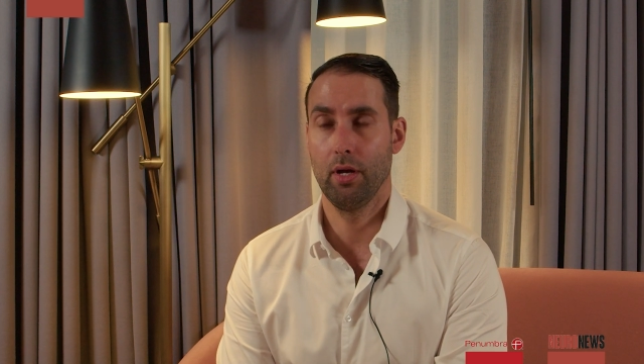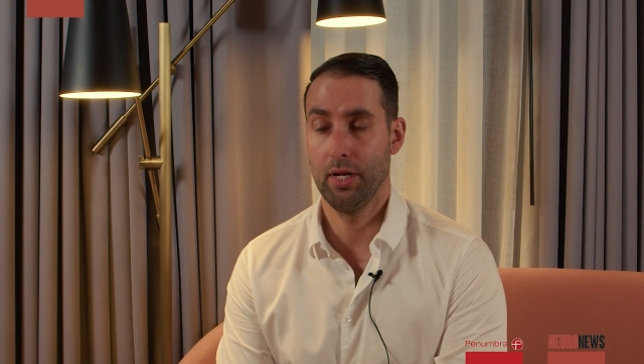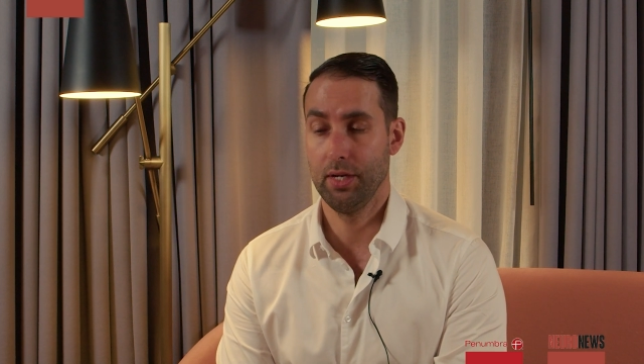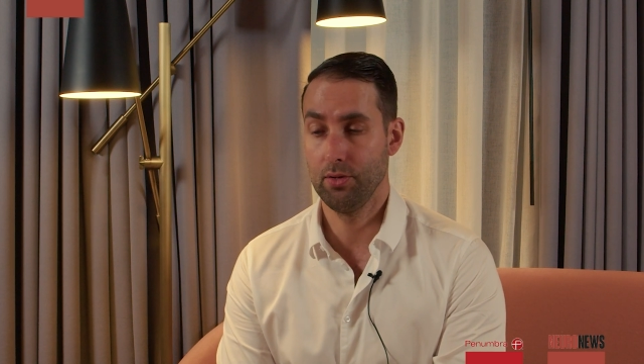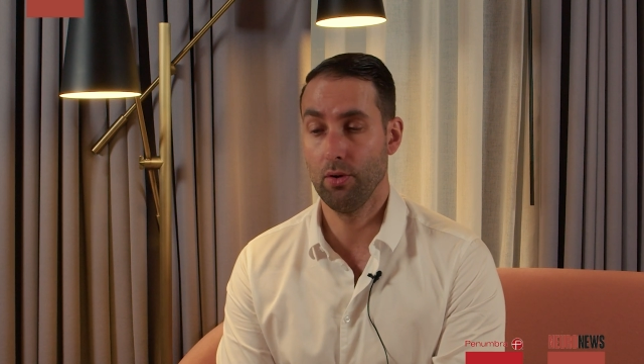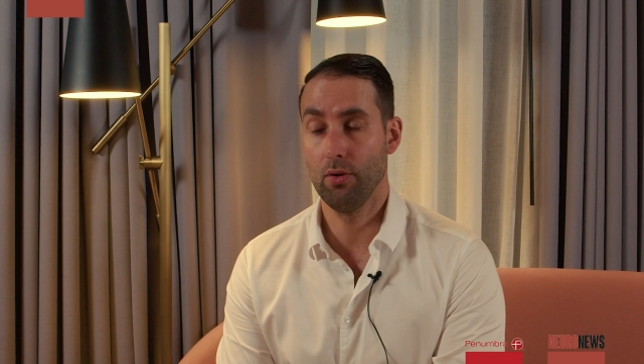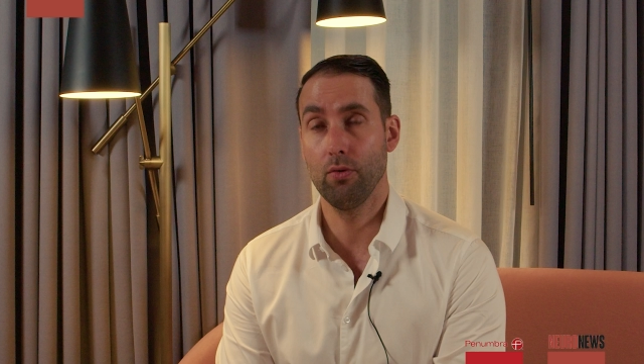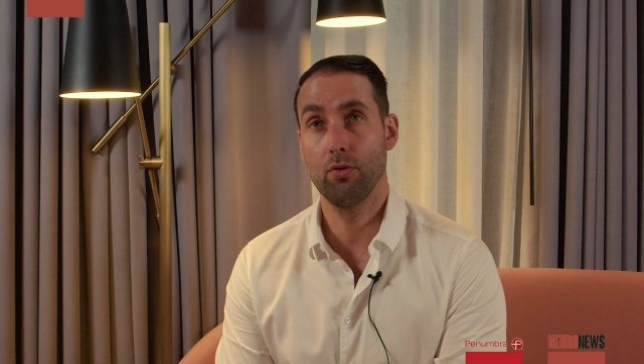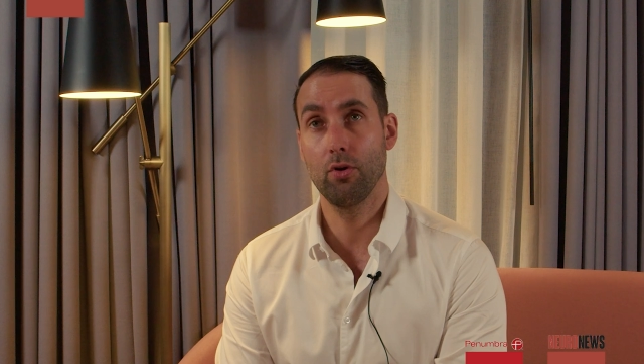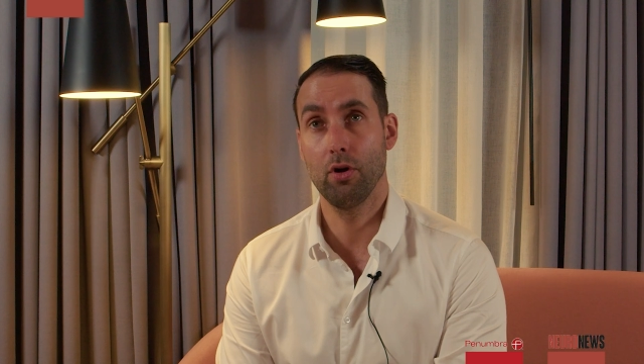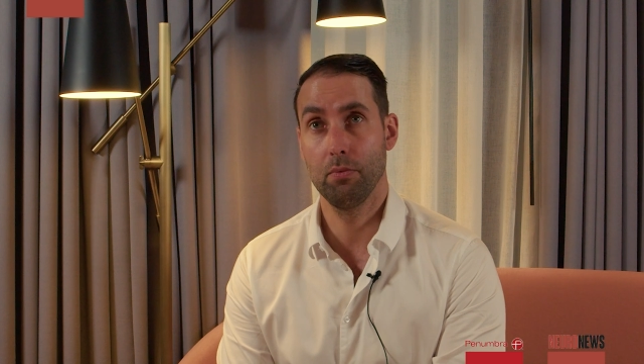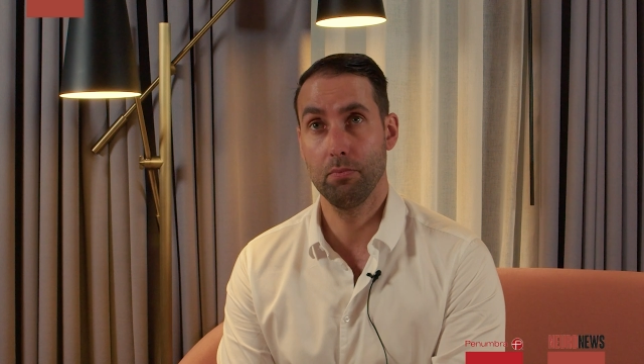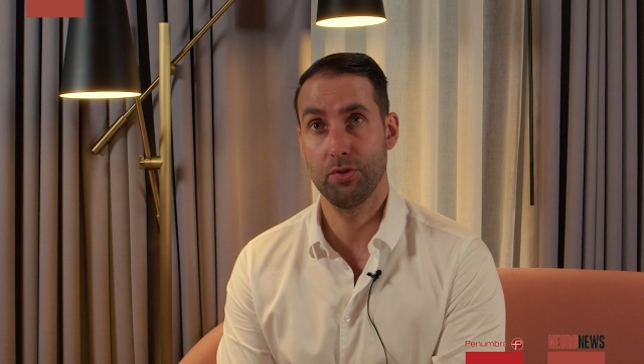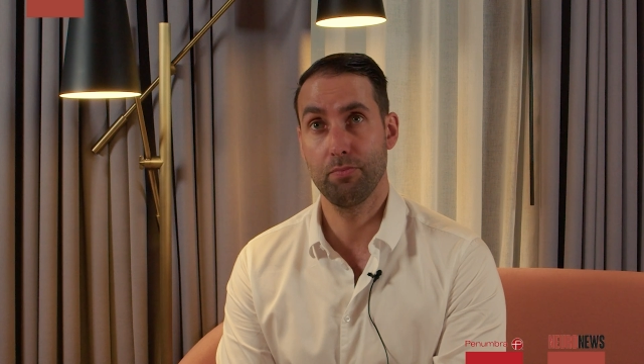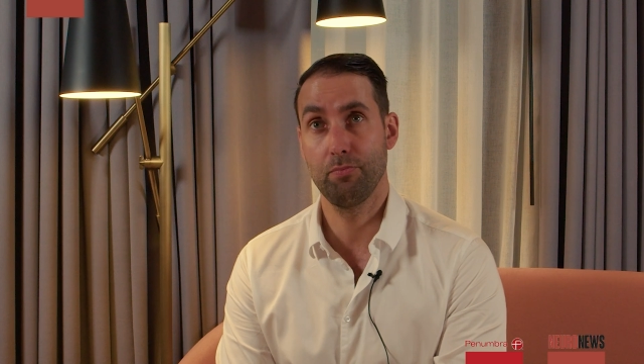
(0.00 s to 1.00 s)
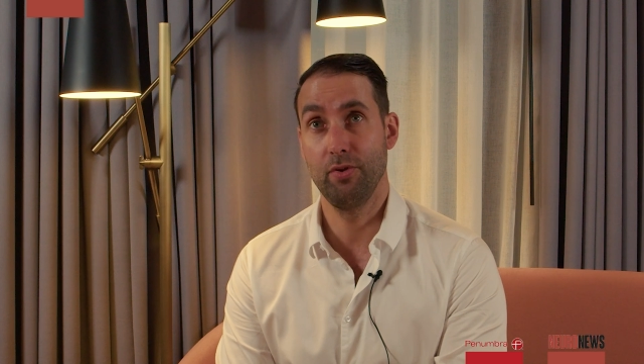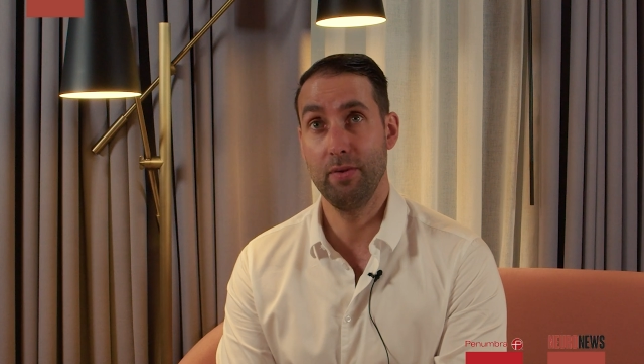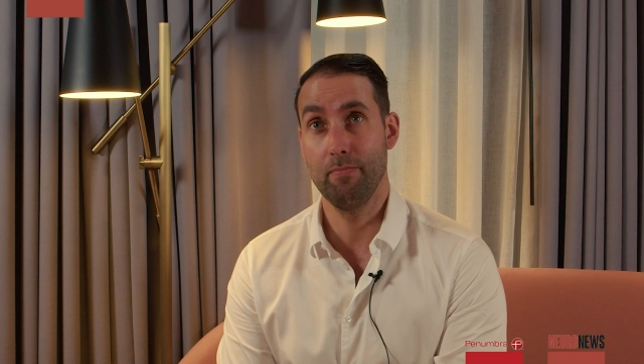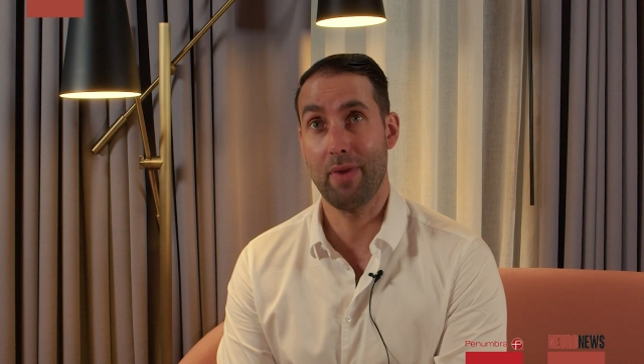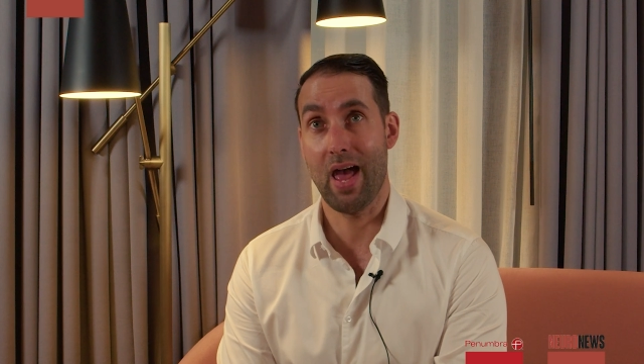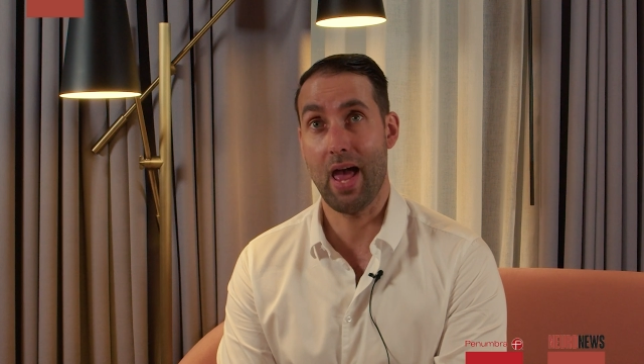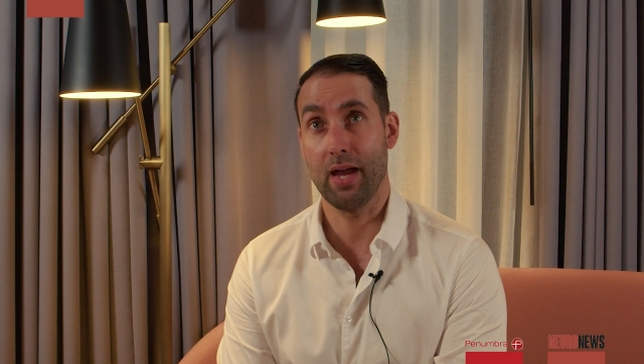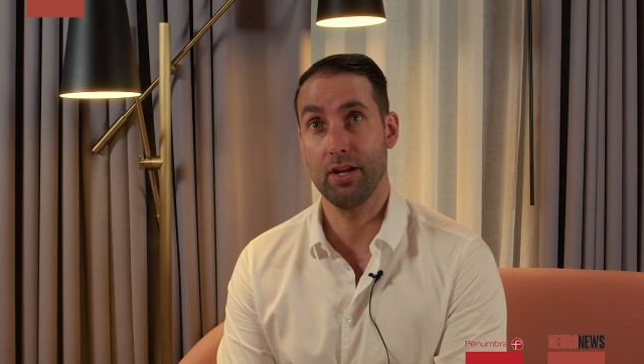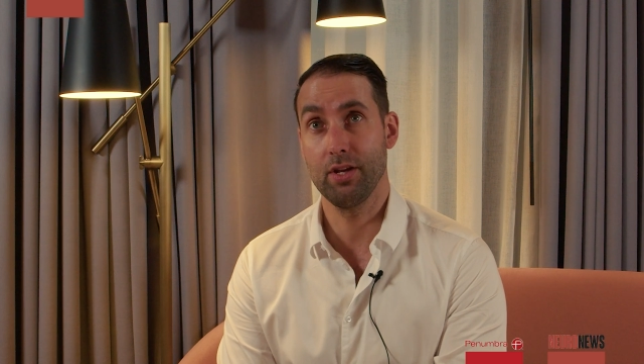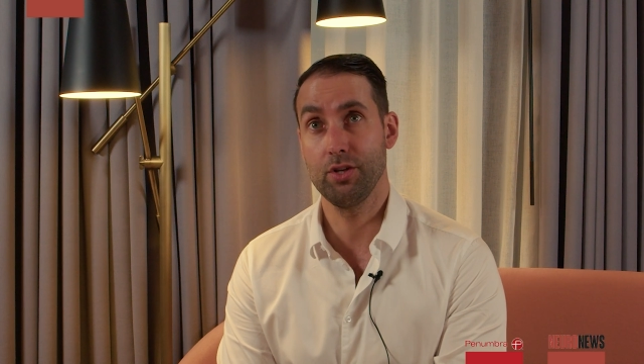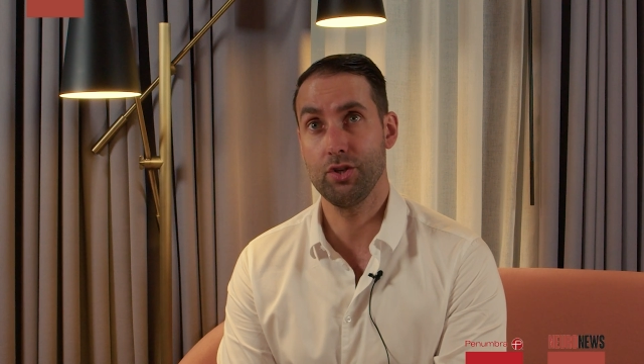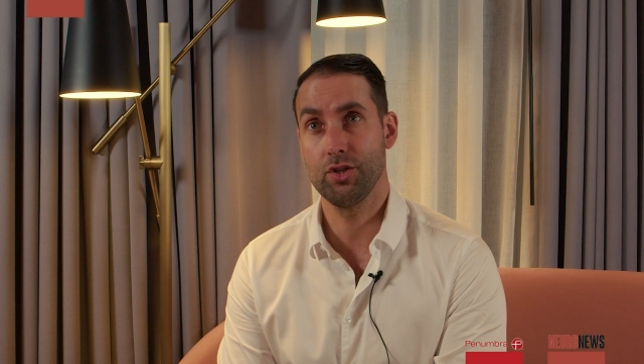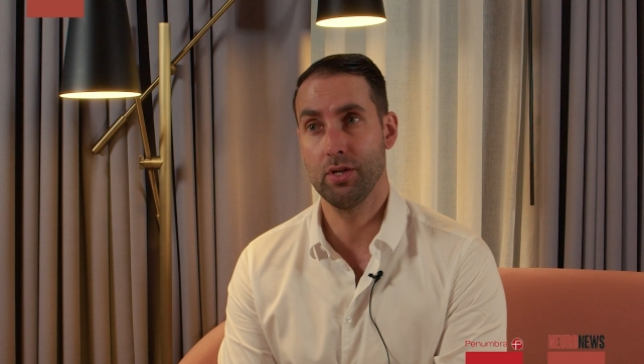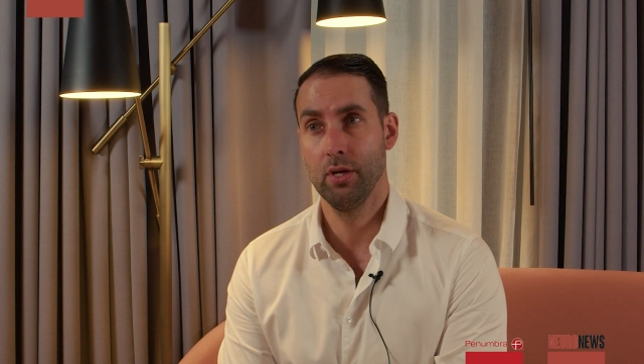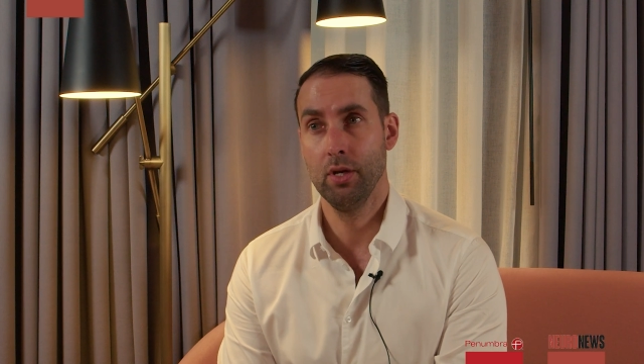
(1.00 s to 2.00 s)
it all comes
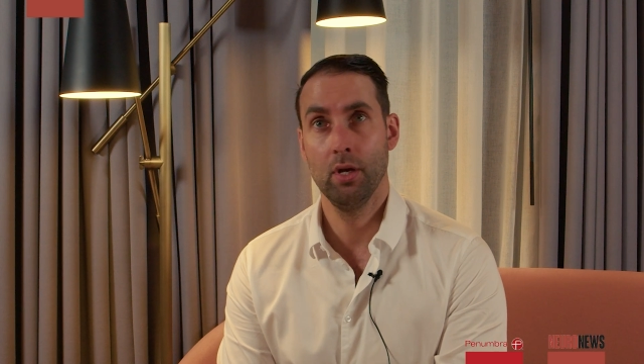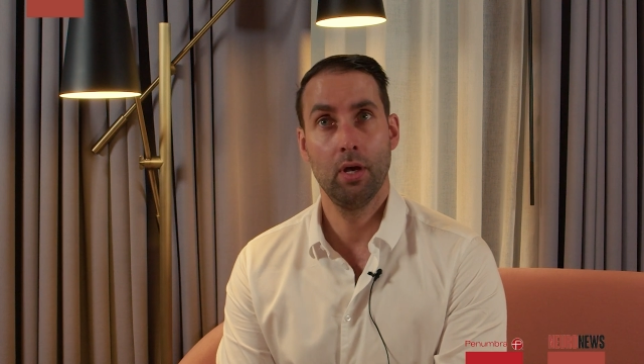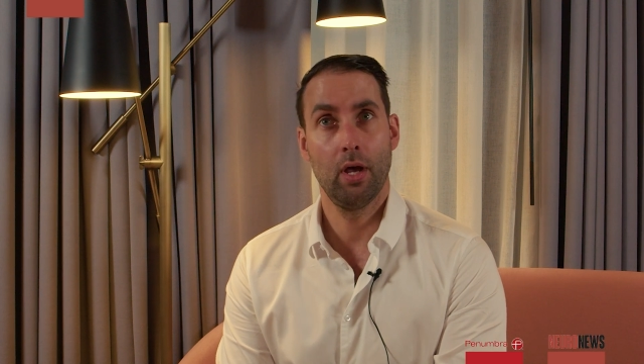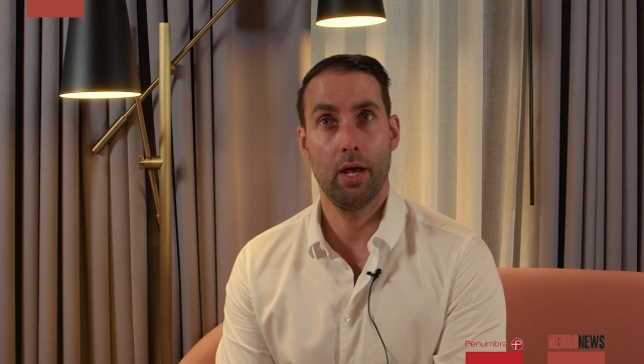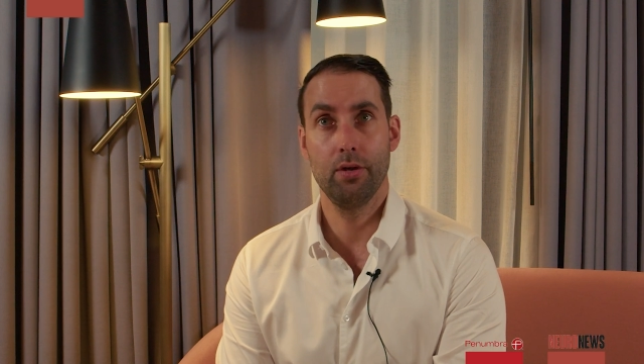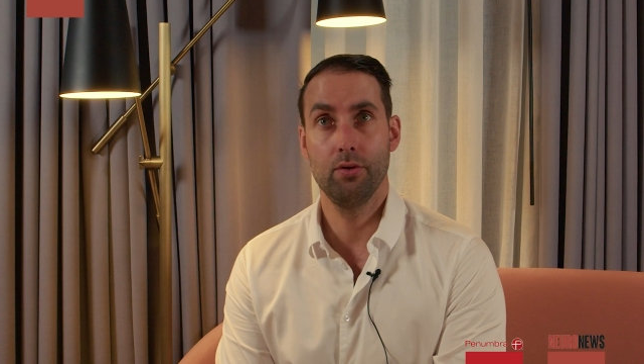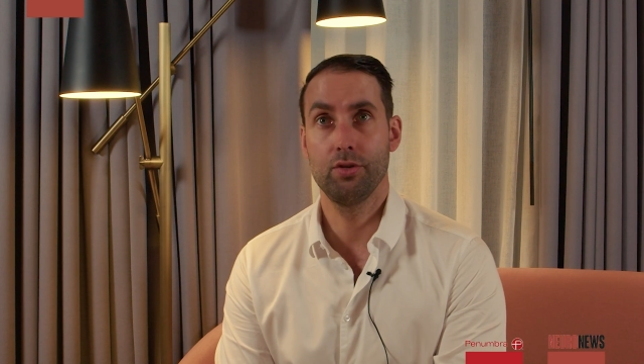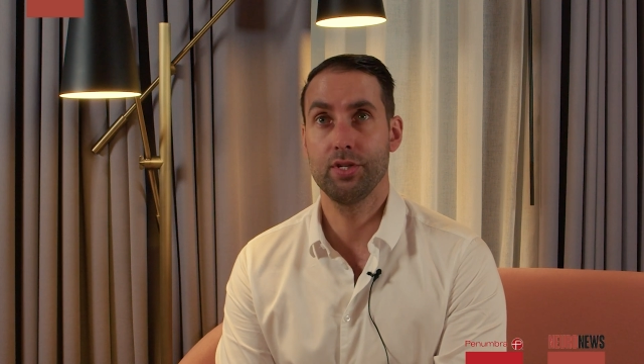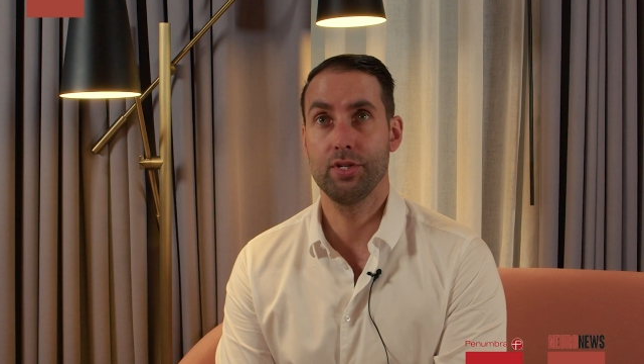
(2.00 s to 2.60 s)
pre-packaged, and you